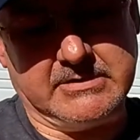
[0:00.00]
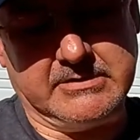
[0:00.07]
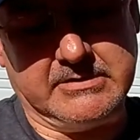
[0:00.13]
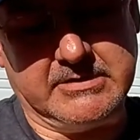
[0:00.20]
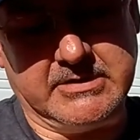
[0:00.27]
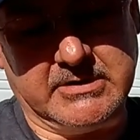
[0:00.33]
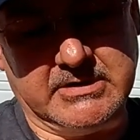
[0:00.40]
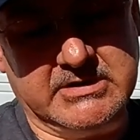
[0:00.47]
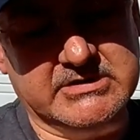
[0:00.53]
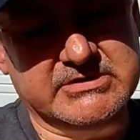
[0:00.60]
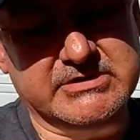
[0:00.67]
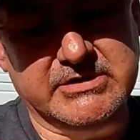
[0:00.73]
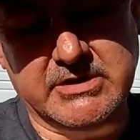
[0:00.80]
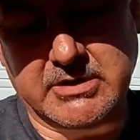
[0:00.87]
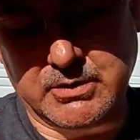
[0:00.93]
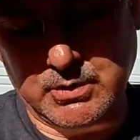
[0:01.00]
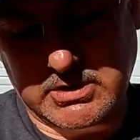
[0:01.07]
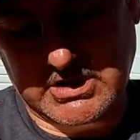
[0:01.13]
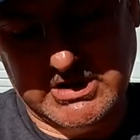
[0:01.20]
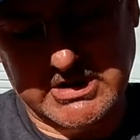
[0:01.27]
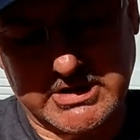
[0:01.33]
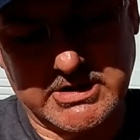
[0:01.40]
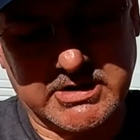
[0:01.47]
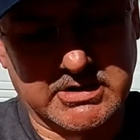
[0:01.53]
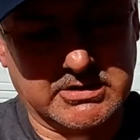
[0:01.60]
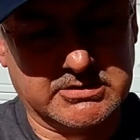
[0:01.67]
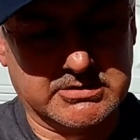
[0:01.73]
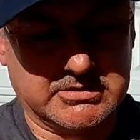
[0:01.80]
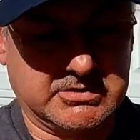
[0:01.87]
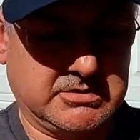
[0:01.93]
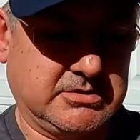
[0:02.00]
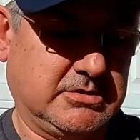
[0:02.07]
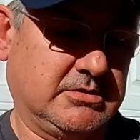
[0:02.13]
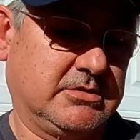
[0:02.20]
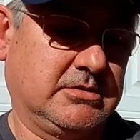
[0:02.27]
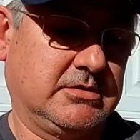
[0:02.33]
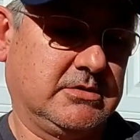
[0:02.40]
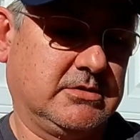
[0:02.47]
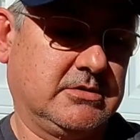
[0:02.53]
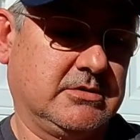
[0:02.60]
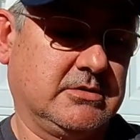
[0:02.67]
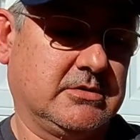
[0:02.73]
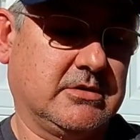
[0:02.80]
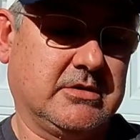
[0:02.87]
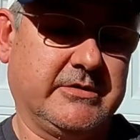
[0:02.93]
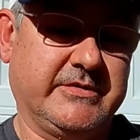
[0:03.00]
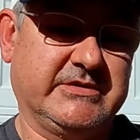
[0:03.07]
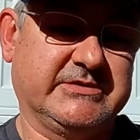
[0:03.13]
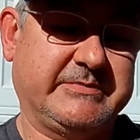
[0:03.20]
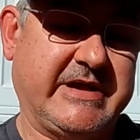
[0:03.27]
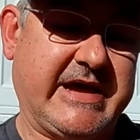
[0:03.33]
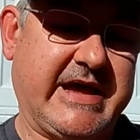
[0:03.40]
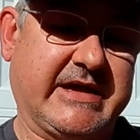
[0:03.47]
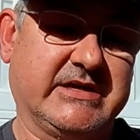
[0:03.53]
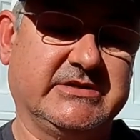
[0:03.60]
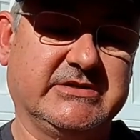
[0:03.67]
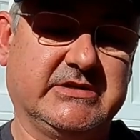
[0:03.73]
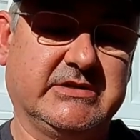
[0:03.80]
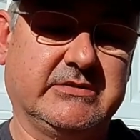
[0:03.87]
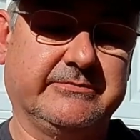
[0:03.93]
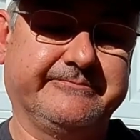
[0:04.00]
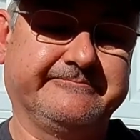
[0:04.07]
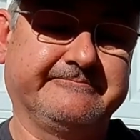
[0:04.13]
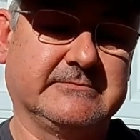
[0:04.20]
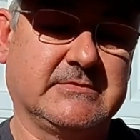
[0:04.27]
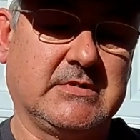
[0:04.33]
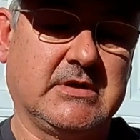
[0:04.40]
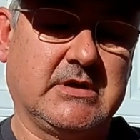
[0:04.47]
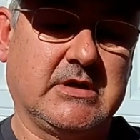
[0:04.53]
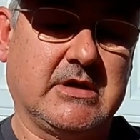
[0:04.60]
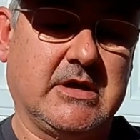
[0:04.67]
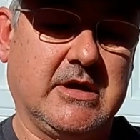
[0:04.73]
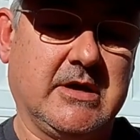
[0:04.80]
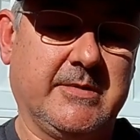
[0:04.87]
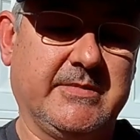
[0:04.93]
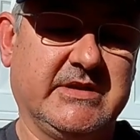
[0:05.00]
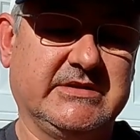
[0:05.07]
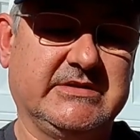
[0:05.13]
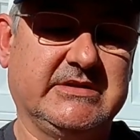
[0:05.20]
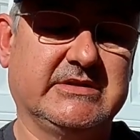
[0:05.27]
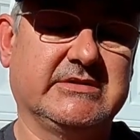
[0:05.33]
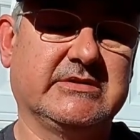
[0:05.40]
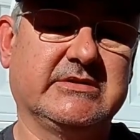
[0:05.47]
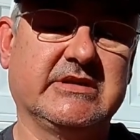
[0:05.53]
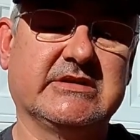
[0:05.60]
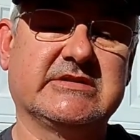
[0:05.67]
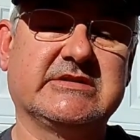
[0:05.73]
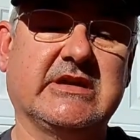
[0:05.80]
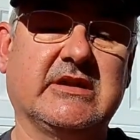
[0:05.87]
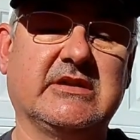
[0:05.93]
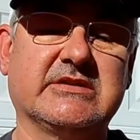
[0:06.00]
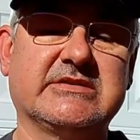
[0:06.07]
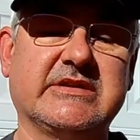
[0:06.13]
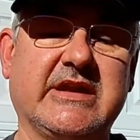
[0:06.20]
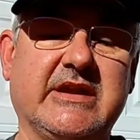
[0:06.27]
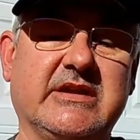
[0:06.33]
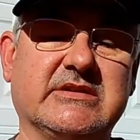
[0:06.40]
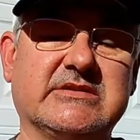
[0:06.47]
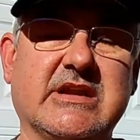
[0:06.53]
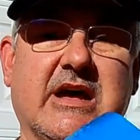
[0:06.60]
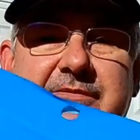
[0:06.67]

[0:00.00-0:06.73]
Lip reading: There is no color on this packaging. It does tell us that it's not